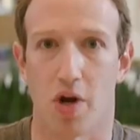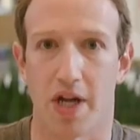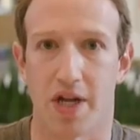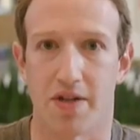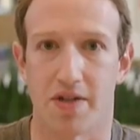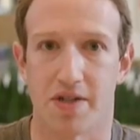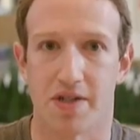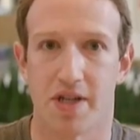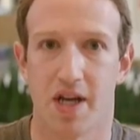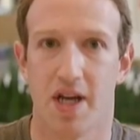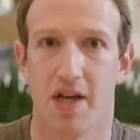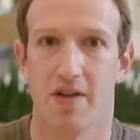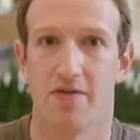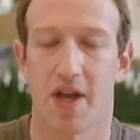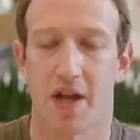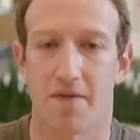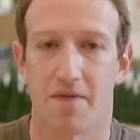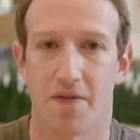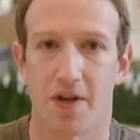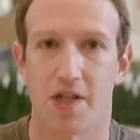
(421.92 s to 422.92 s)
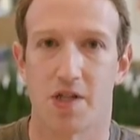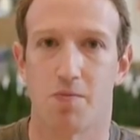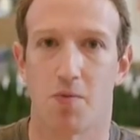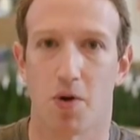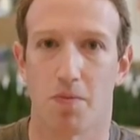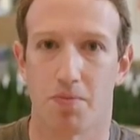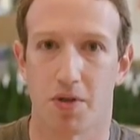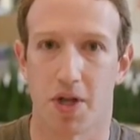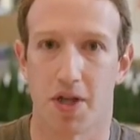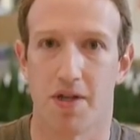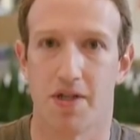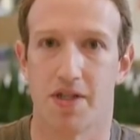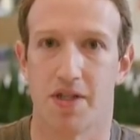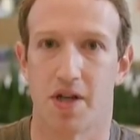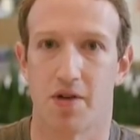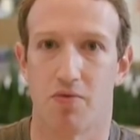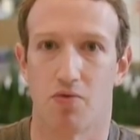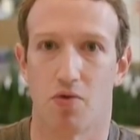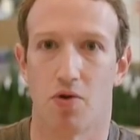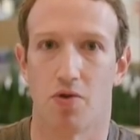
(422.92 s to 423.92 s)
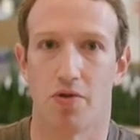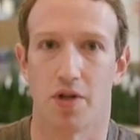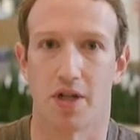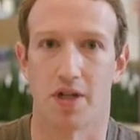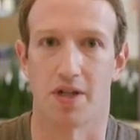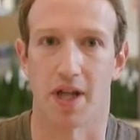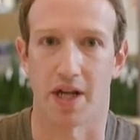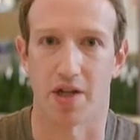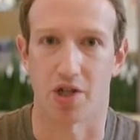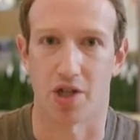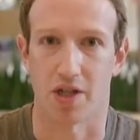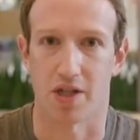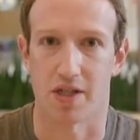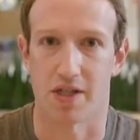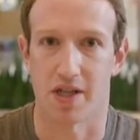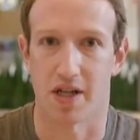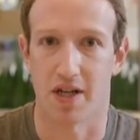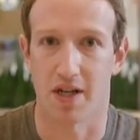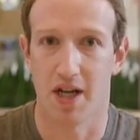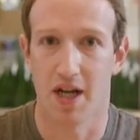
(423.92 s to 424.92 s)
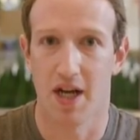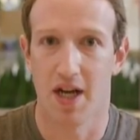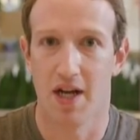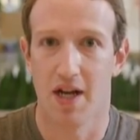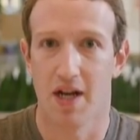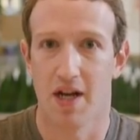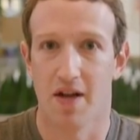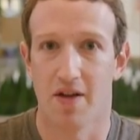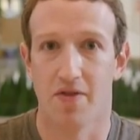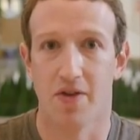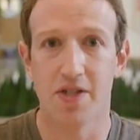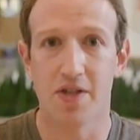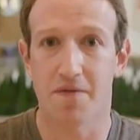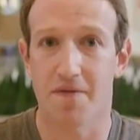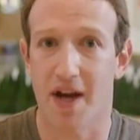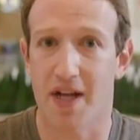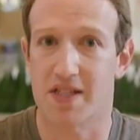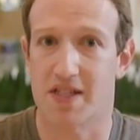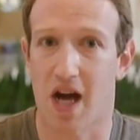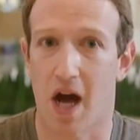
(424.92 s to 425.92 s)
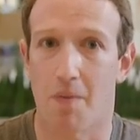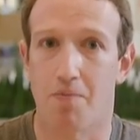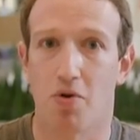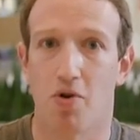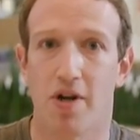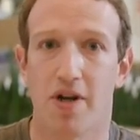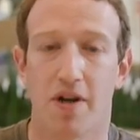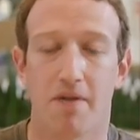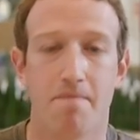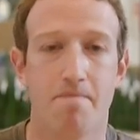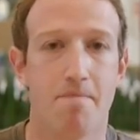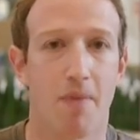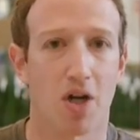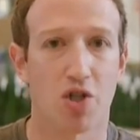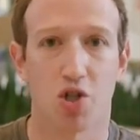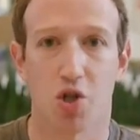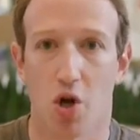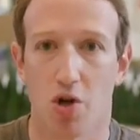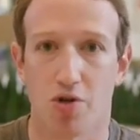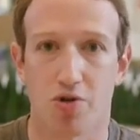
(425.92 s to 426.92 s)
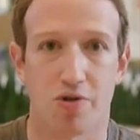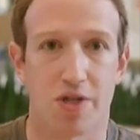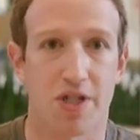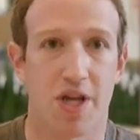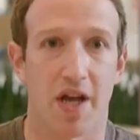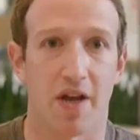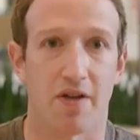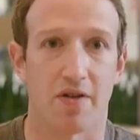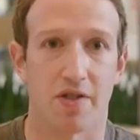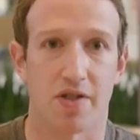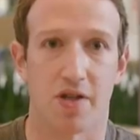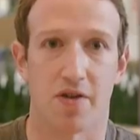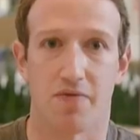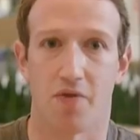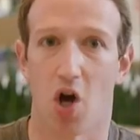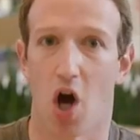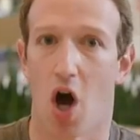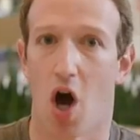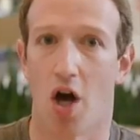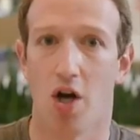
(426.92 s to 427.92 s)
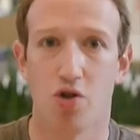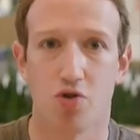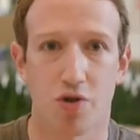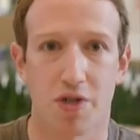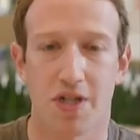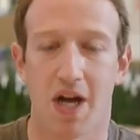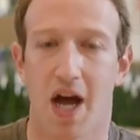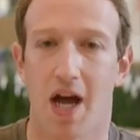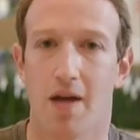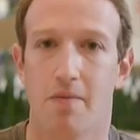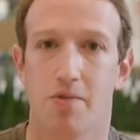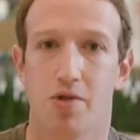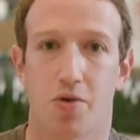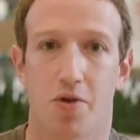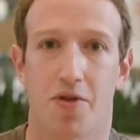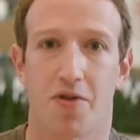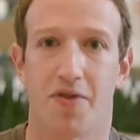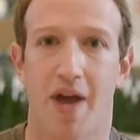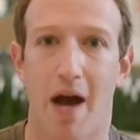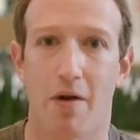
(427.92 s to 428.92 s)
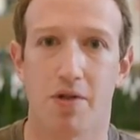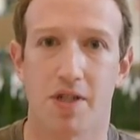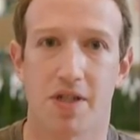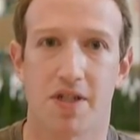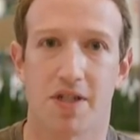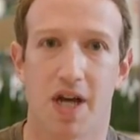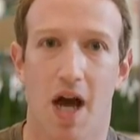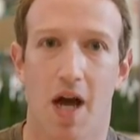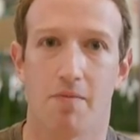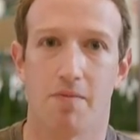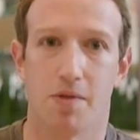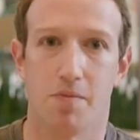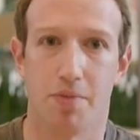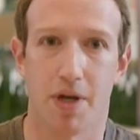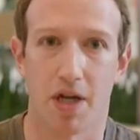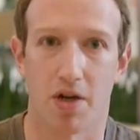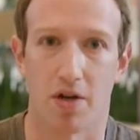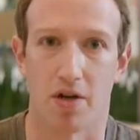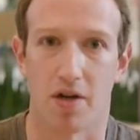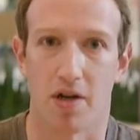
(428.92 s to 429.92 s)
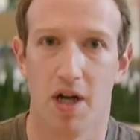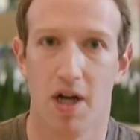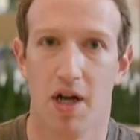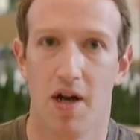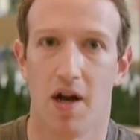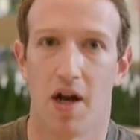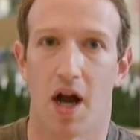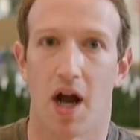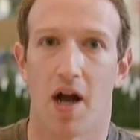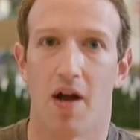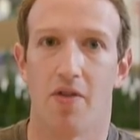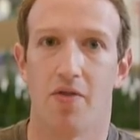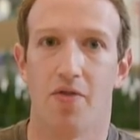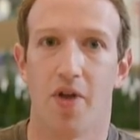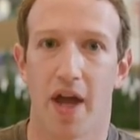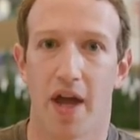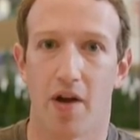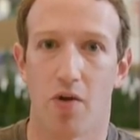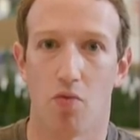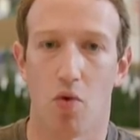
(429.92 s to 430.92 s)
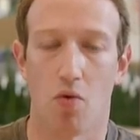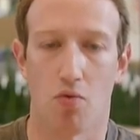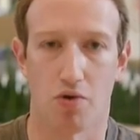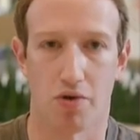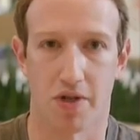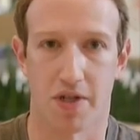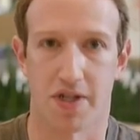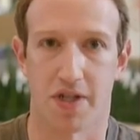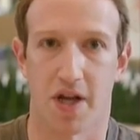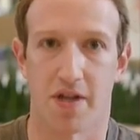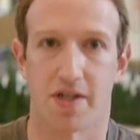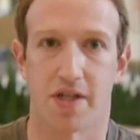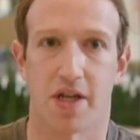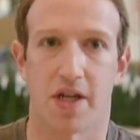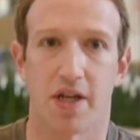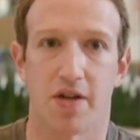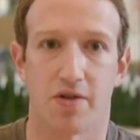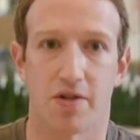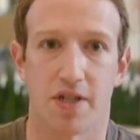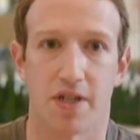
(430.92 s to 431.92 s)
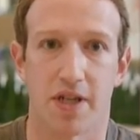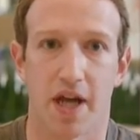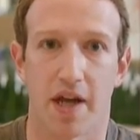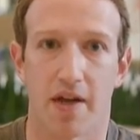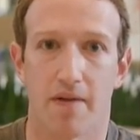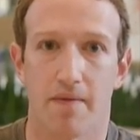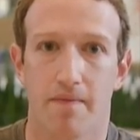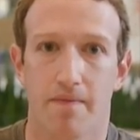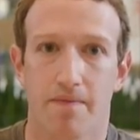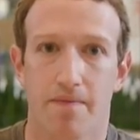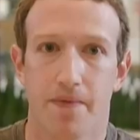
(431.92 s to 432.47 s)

ways that Facebook plays a role in elections. And these effects operate at much larger scales, of 100 times or 1,000 times bigger than what we're discussing here today.